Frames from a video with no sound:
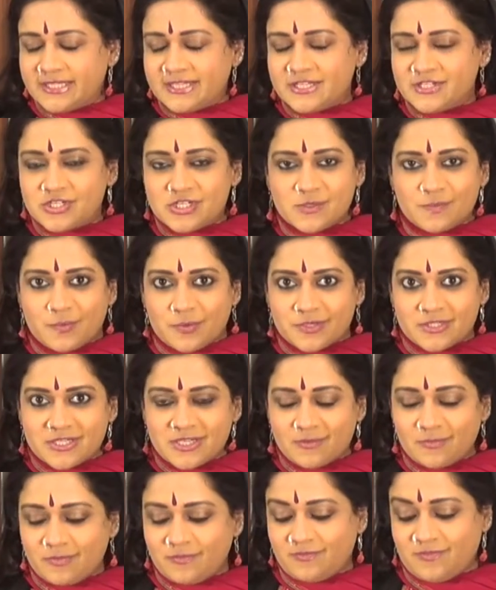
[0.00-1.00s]
and they're just
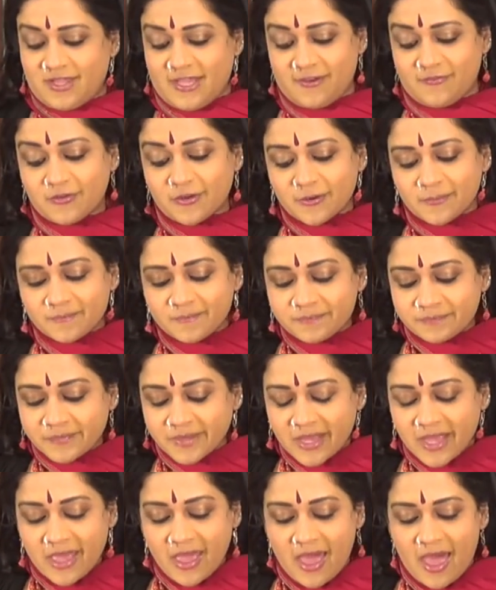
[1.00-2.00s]
bursting with flavor.
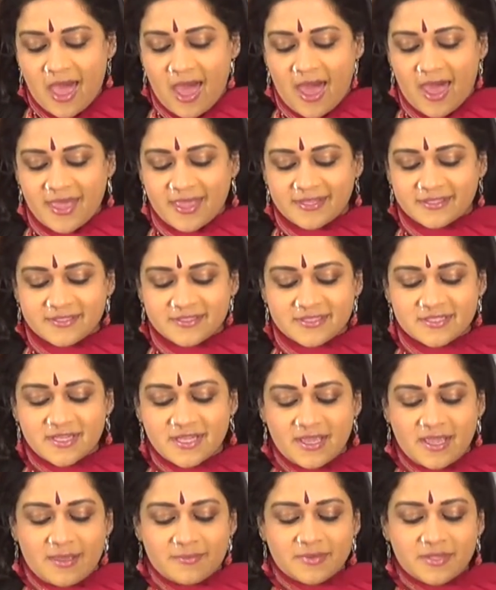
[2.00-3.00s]
And
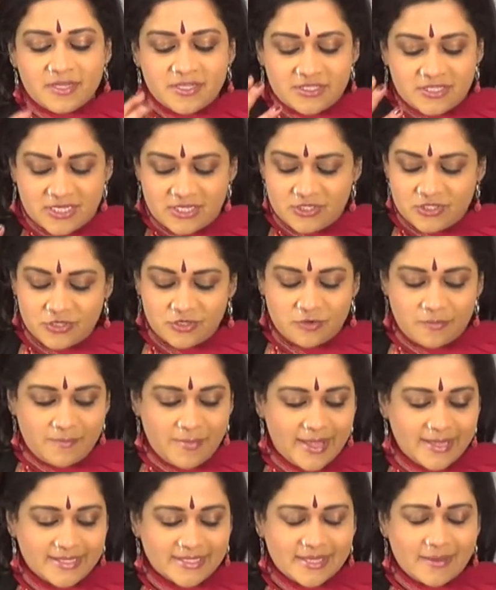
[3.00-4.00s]
I'm gonna teach you to
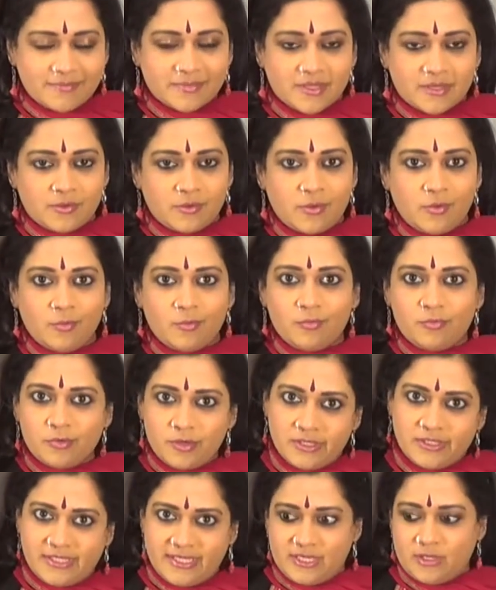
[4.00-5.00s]
make something
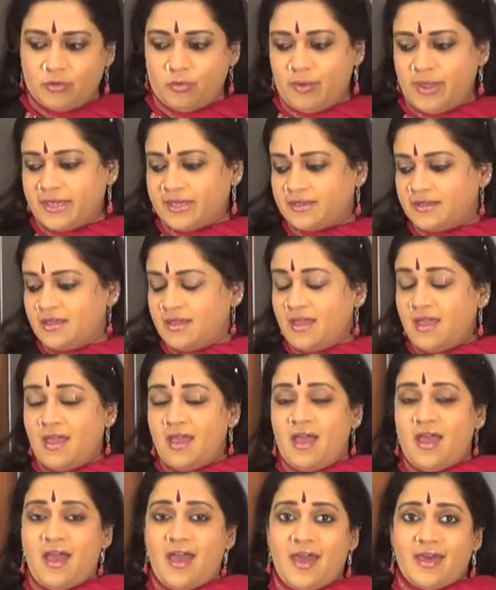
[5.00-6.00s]
really quick
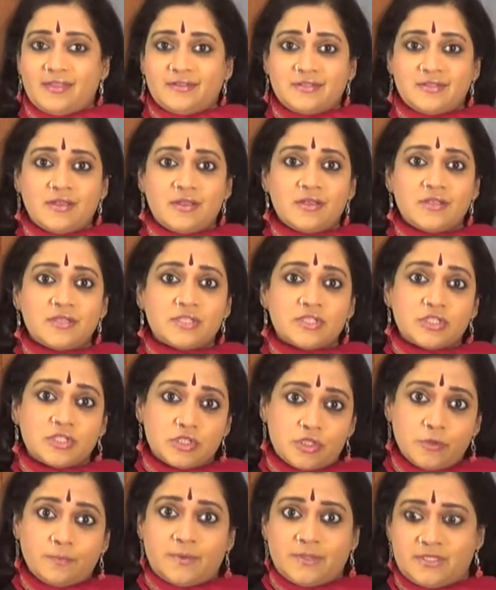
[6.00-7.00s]
and
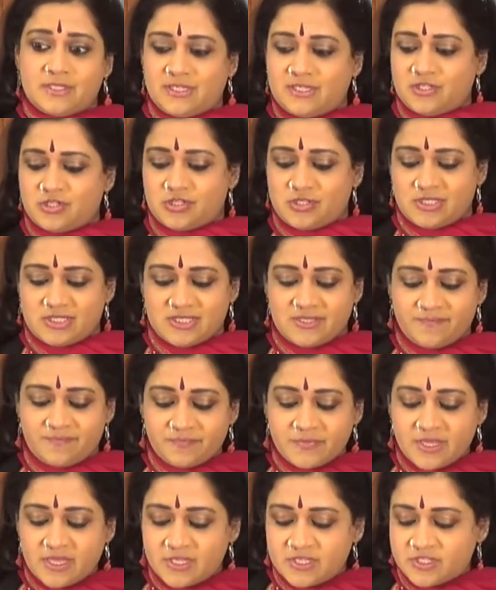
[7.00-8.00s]
super delicious.
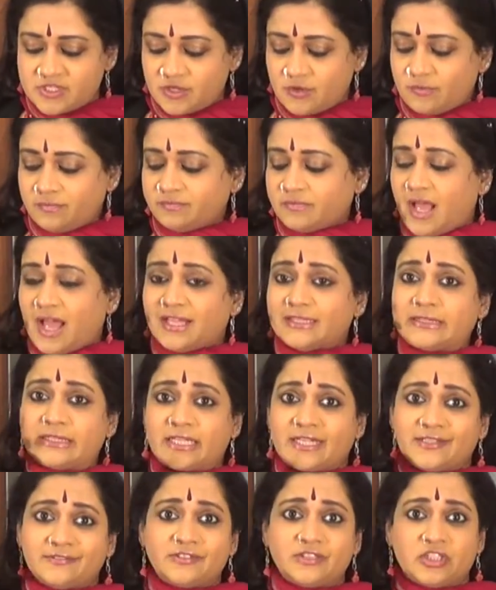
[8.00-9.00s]
So I
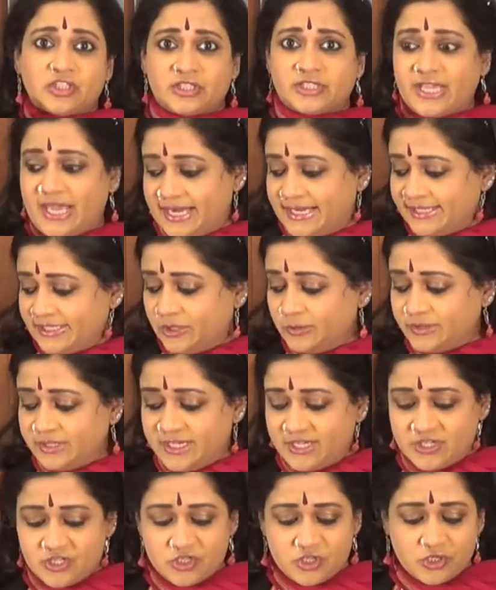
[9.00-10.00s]
love organic
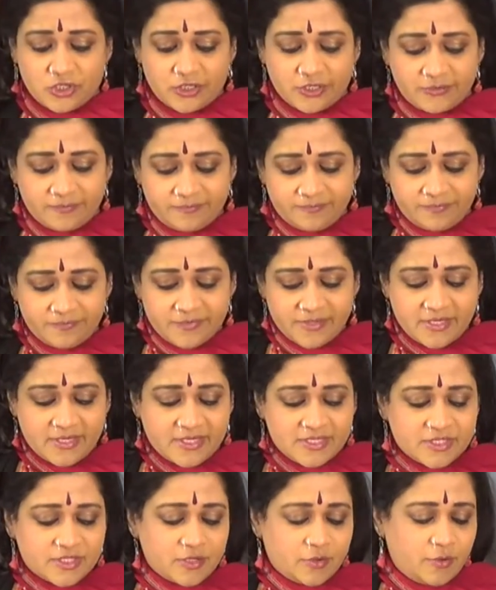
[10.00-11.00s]
coconut sugar.
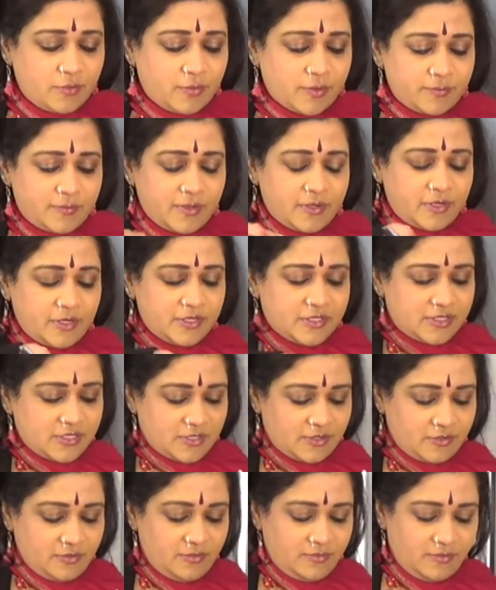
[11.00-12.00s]
So what we're gonna
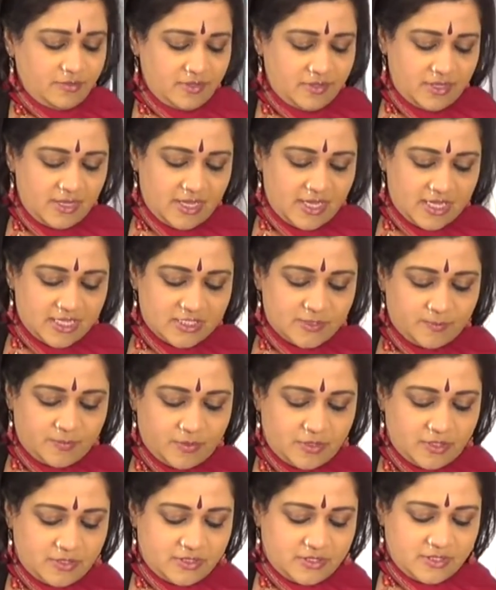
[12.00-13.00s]
do is
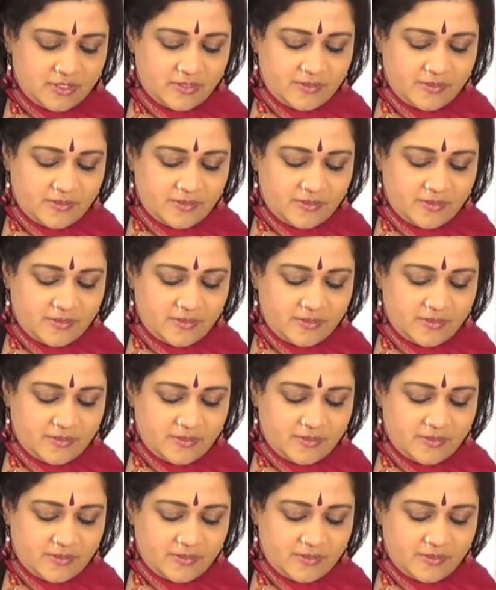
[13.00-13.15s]
put